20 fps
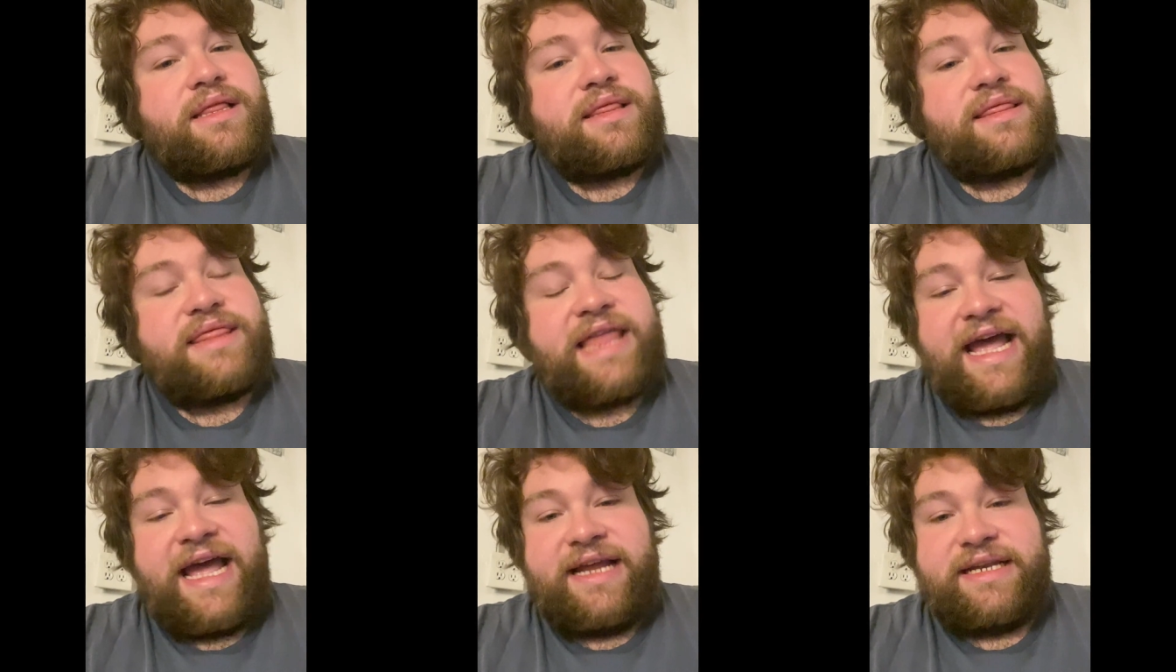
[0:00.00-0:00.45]

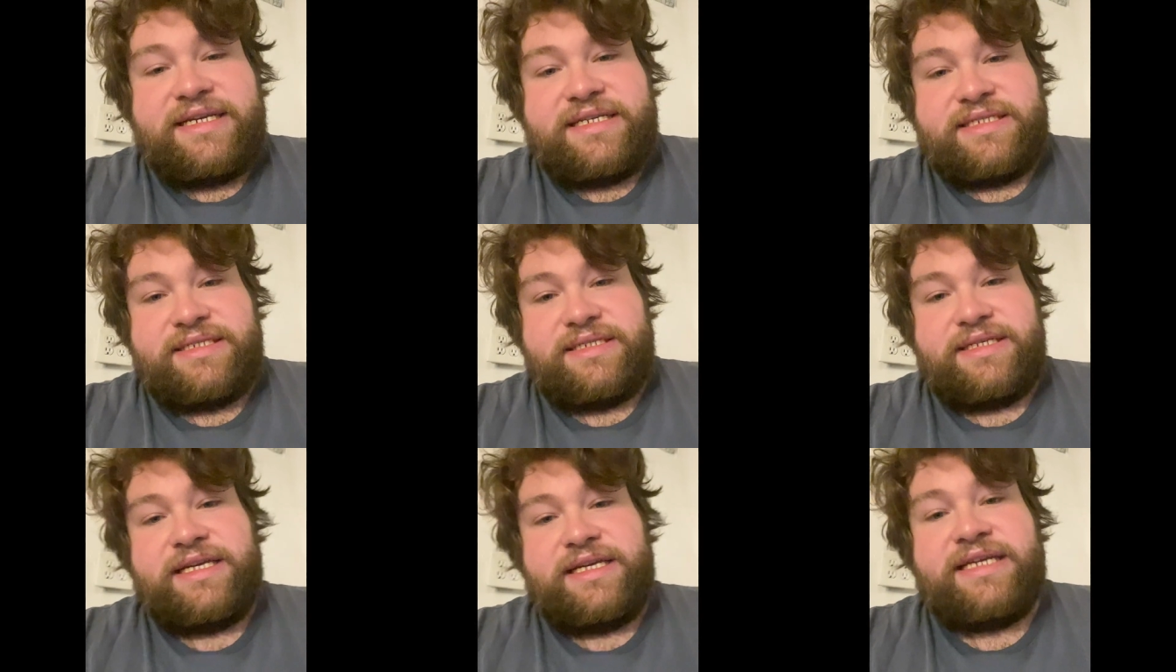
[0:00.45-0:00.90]

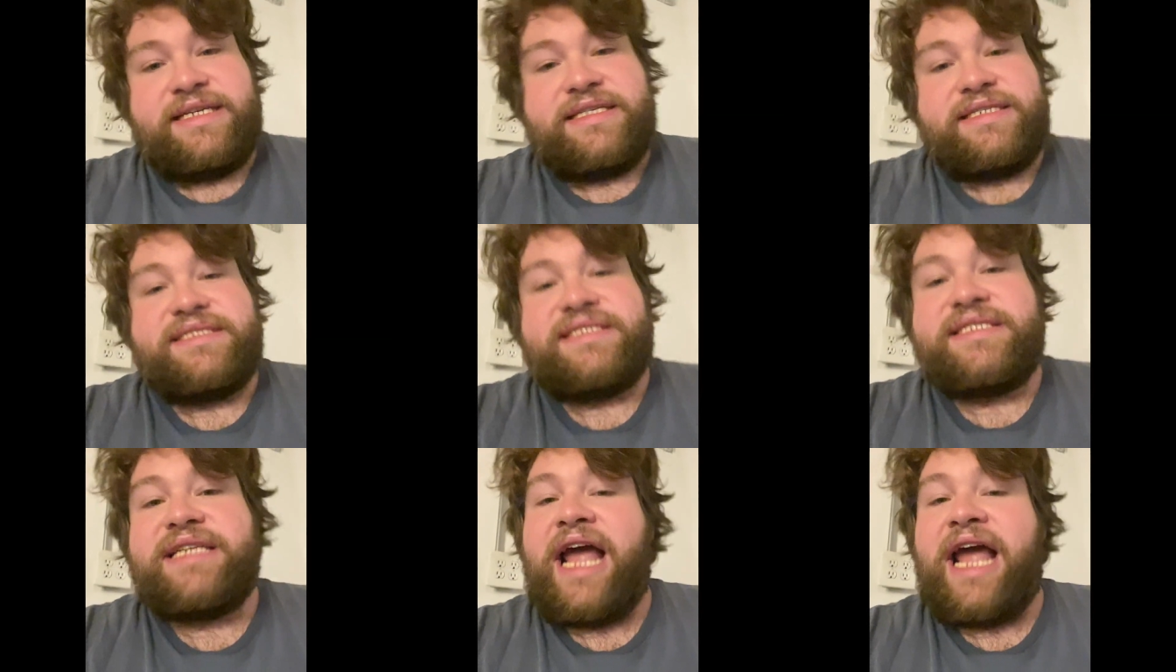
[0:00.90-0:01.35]
that
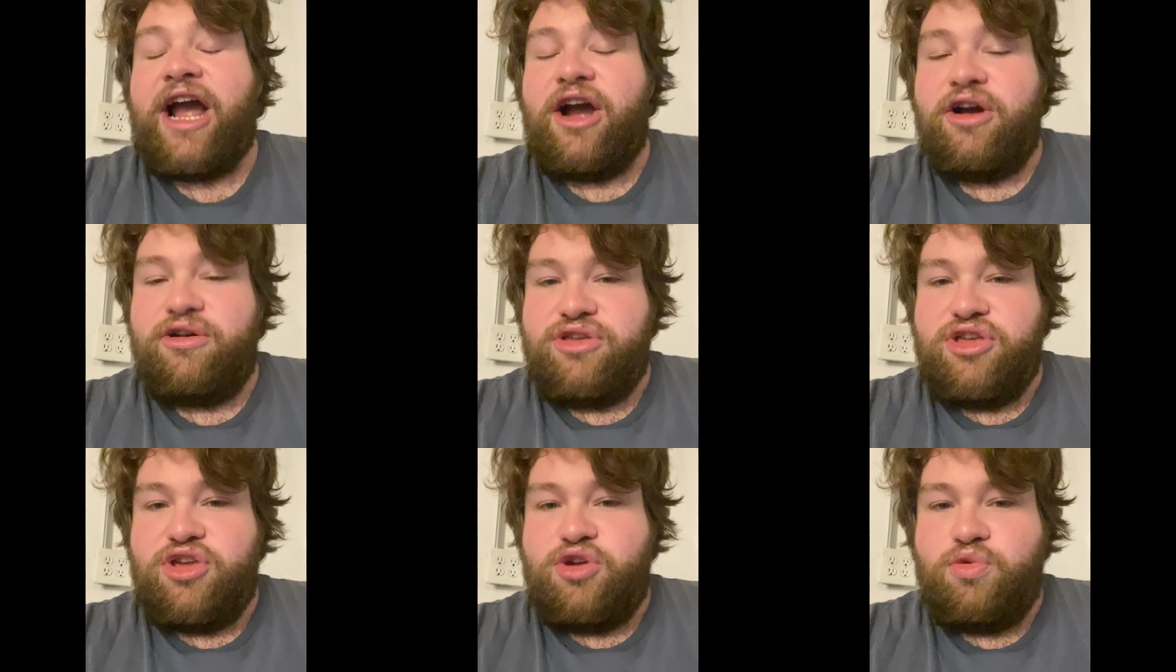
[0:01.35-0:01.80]
is
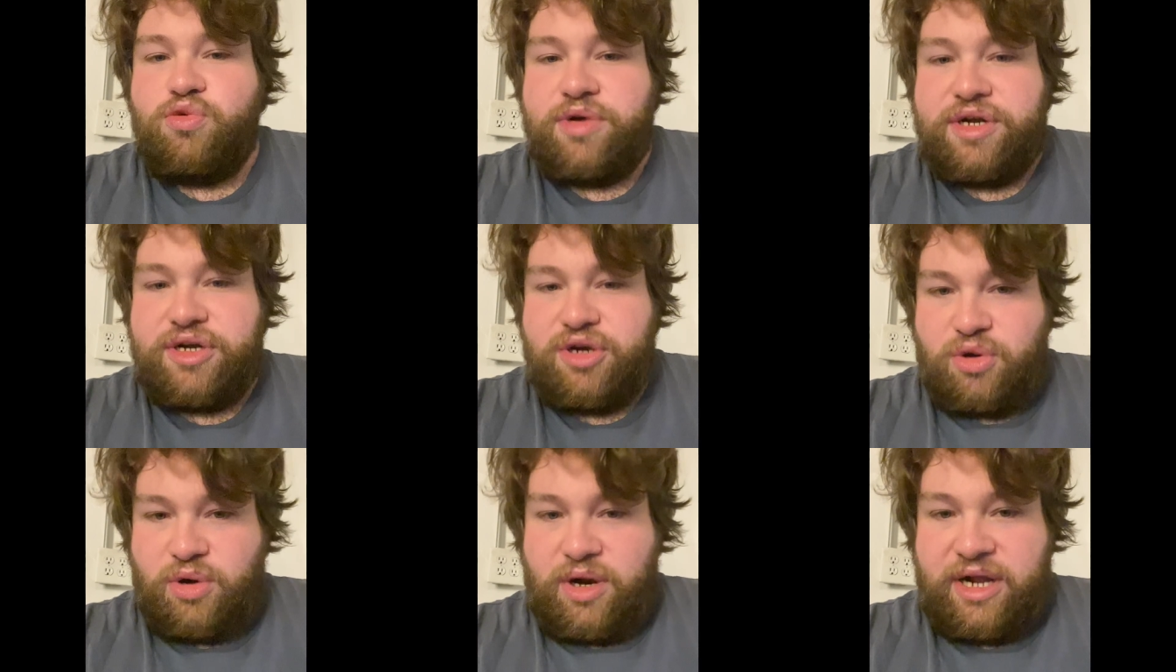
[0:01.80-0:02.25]
how you
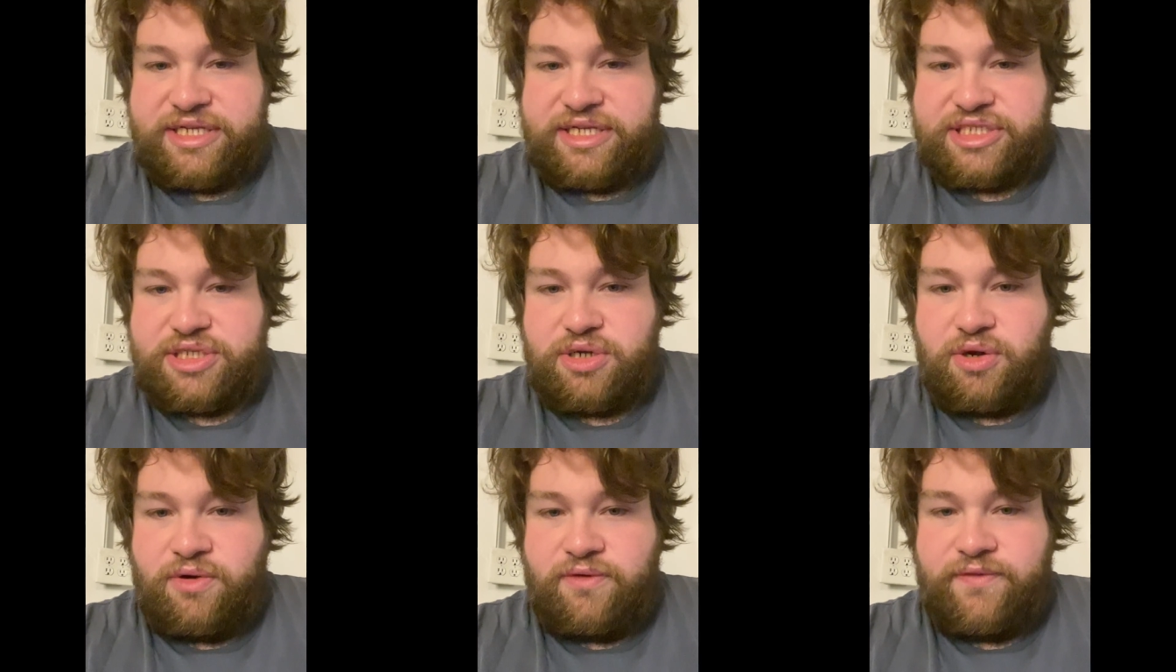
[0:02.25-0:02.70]
would
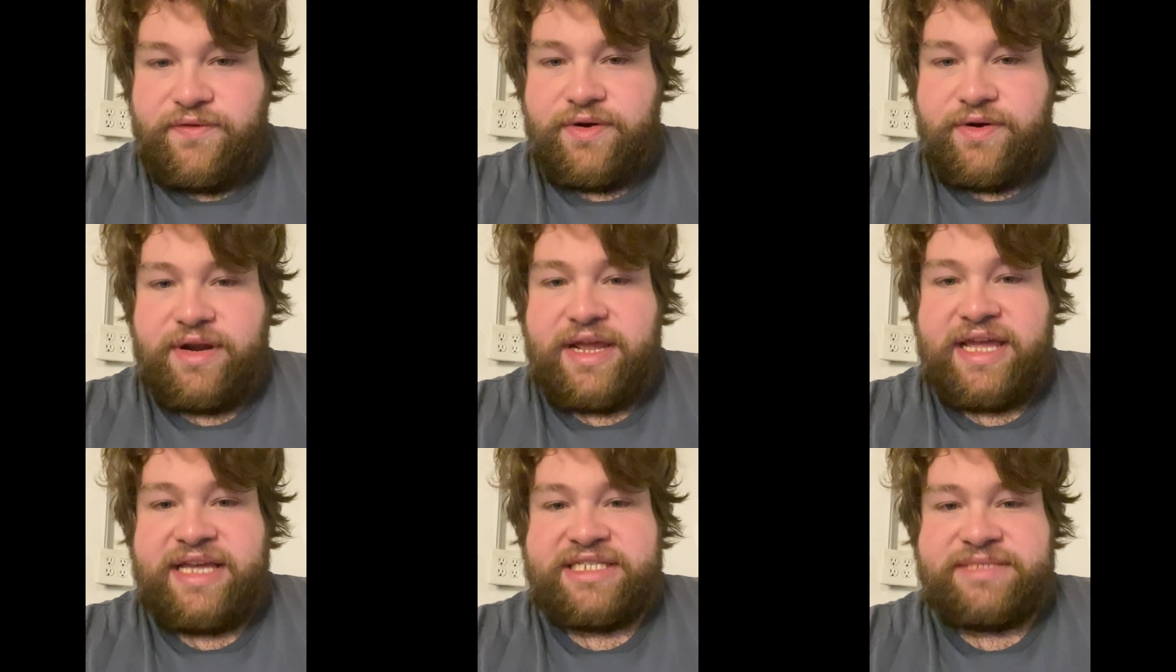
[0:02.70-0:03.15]
cross
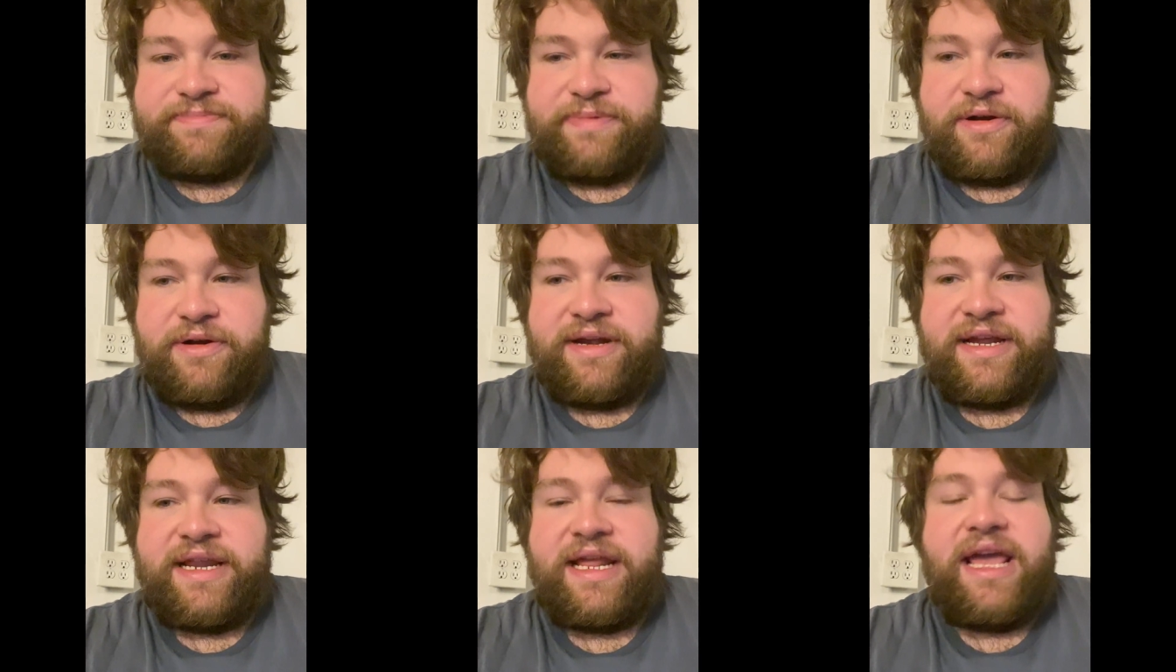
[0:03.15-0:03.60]
over a
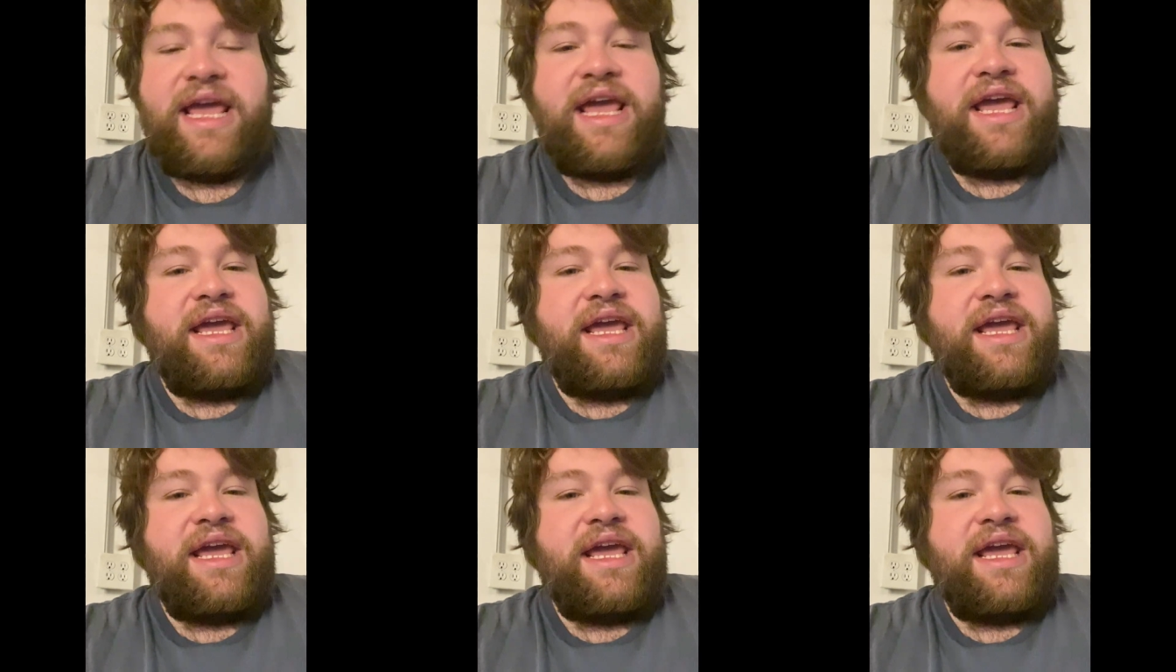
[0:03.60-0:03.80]
spirit.